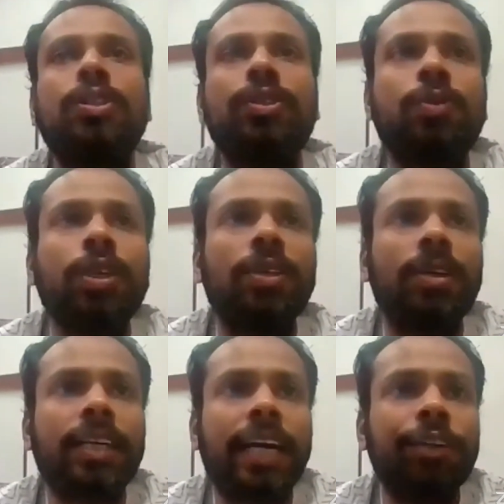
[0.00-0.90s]
So what
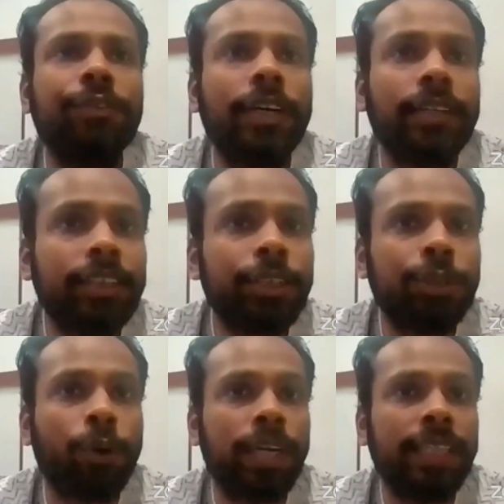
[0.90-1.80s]
kind of other
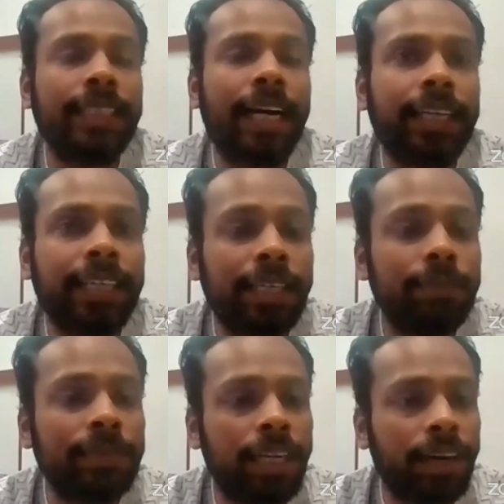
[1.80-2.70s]
toys and
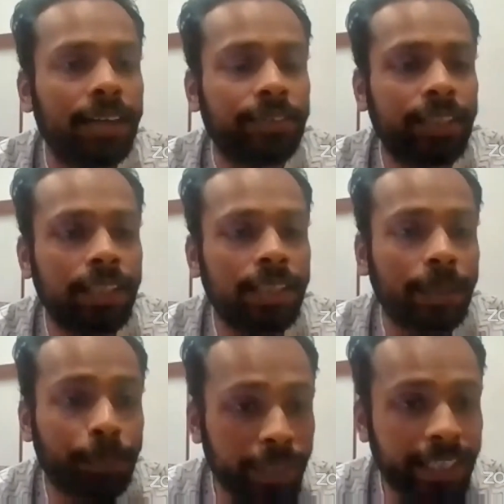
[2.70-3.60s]
games are we
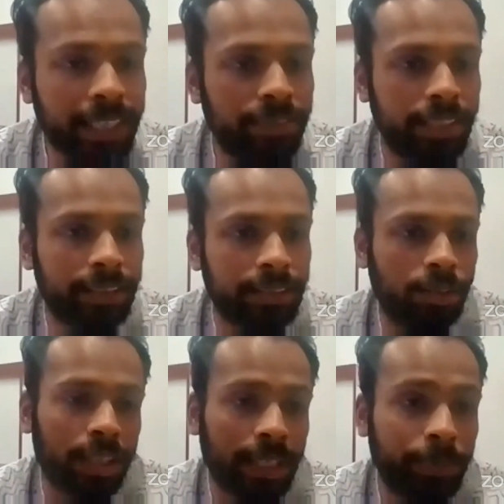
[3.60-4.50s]
competing with
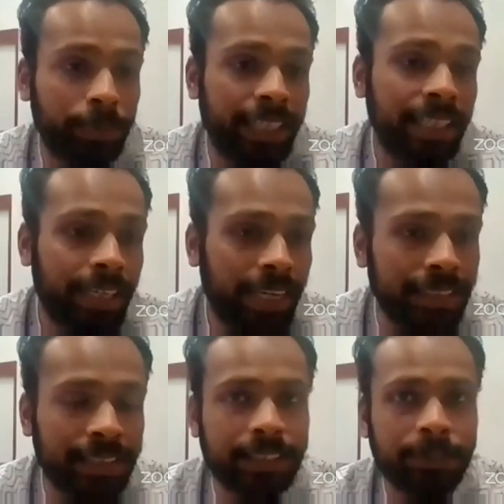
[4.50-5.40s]
or competing
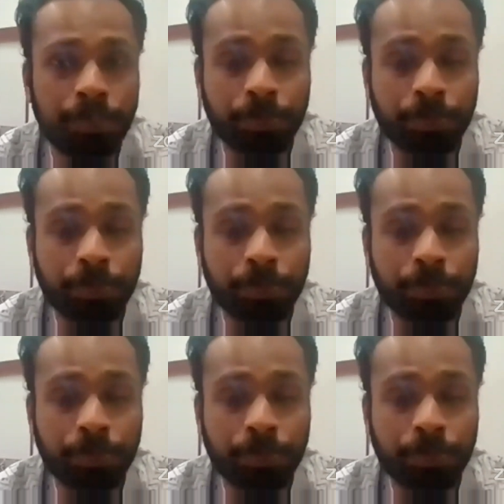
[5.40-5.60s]
against?